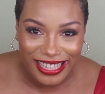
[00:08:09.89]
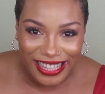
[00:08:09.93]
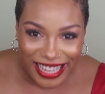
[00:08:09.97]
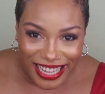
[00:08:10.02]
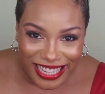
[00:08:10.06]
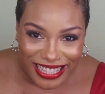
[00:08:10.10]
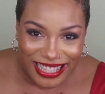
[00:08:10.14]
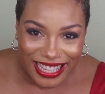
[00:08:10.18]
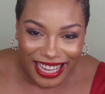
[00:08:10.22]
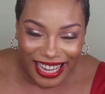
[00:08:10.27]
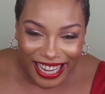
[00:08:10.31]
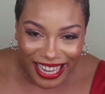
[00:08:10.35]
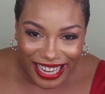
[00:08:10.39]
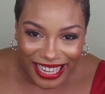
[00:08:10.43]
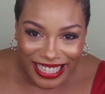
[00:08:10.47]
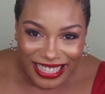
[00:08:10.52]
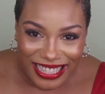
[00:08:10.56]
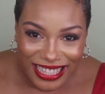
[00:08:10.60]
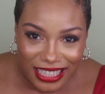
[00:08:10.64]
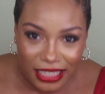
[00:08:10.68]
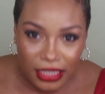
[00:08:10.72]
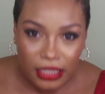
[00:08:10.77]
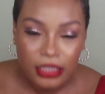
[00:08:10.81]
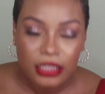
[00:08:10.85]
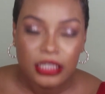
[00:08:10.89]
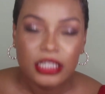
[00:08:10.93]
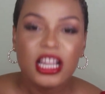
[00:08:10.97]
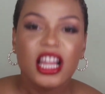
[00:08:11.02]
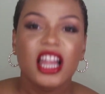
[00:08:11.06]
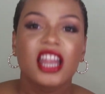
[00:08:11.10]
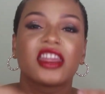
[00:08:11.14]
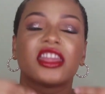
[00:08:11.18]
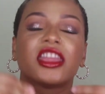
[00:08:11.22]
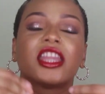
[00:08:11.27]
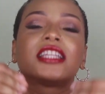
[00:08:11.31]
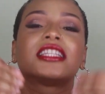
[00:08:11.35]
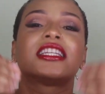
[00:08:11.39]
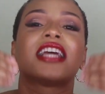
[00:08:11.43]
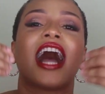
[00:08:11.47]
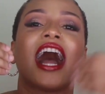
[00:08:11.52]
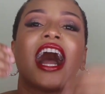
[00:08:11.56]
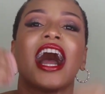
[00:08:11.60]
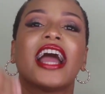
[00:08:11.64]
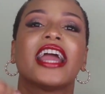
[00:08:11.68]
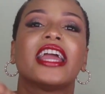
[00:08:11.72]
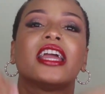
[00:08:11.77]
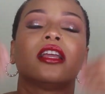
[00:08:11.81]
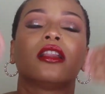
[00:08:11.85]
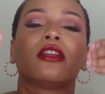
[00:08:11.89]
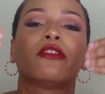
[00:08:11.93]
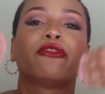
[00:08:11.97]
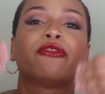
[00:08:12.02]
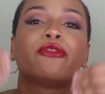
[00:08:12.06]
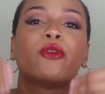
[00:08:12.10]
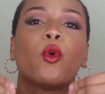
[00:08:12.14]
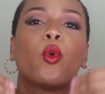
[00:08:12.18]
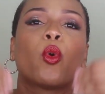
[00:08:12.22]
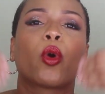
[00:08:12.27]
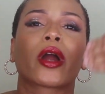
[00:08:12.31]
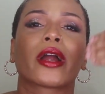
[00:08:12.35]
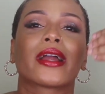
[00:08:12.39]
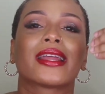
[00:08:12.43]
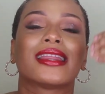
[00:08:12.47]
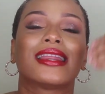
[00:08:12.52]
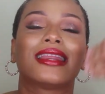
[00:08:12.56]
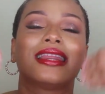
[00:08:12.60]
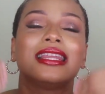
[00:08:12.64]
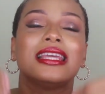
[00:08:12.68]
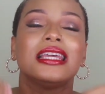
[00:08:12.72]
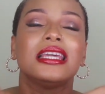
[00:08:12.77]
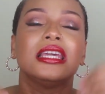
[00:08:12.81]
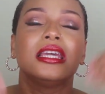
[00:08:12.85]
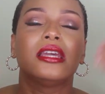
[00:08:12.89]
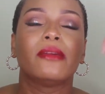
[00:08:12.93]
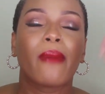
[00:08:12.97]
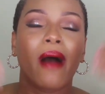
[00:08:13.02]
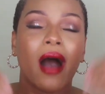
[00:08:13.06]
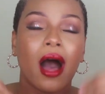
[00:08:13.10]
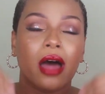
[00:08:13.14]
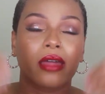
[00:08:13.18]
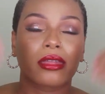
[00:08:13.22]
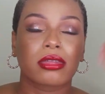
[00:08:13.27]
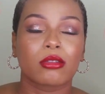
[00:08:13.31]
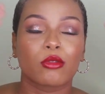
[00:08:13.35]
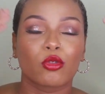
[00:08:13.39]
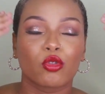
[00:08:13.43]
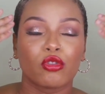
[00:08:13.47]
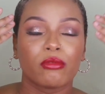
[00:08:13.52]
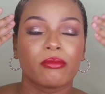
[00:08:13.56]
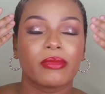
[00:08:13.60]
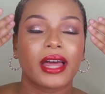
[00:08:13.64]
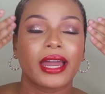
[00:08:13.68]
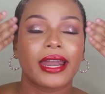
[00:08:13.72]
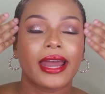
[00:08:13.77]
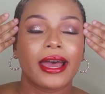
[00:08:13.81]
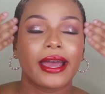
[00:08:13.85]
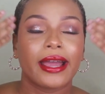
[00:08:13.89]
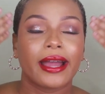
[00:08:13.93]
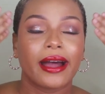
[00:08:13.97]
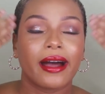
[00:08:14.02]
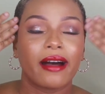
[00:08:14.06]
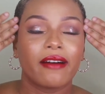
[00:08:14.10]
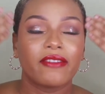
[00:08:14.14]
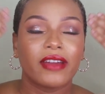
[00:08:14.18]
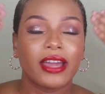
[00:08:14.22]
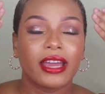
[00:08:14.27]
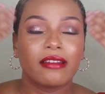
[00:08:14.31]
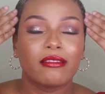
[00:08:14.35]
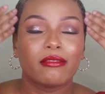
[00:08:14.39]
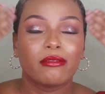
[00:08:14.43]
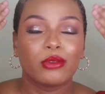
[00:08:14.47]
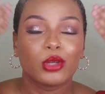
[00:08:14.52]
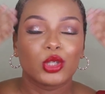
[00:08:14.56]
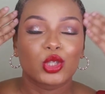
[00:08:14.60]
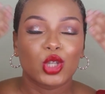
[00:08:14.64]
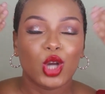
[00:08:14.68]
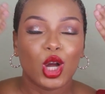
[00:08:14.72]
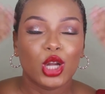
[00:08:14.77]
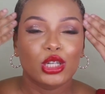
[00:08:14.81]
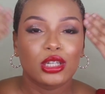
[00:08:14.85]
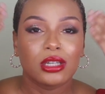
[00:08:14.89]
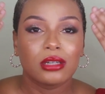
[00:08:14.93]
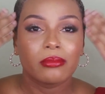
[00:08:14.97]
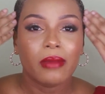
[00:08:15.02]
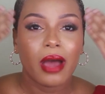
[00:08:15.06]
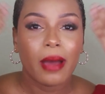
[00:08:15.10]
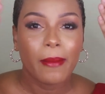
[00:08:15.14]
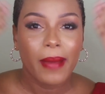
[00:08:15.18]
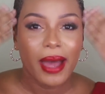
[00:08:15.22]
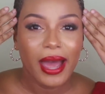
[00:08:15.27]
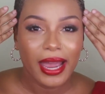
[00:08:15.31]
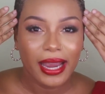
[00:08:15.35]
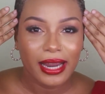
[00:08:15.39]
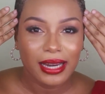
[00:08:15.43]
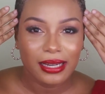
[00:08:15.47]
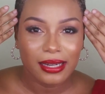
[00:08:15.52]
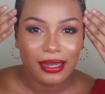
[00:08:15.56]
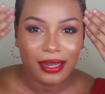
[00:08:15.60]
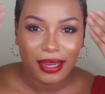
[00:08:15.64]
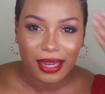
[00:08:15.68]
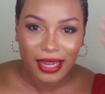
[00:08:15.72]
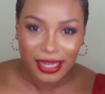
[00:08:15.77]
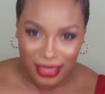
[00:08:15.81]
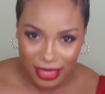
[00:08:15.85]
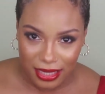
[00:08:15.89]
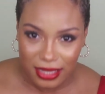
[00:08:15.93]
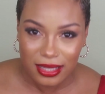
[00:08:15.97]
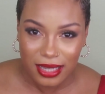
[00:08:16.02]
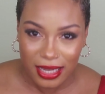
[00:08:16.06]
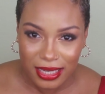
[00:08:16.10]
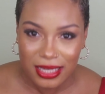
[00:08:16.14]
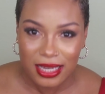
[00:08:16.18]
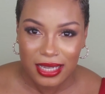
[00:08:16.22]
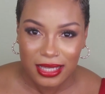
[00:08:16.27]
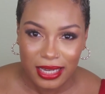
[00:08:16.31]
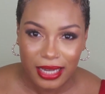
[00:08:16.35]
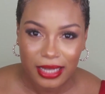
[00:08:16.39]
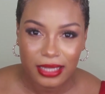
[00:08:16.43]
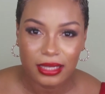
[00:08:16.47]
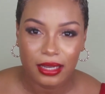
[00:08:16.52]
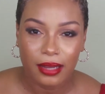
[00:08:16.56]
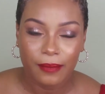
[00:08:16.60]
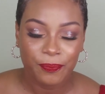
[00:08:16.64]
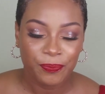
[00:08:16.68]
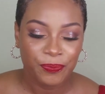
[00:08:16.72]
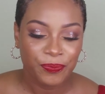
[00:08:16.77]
This is the tile for the bathroom that I have envisioned in my mind. It is it.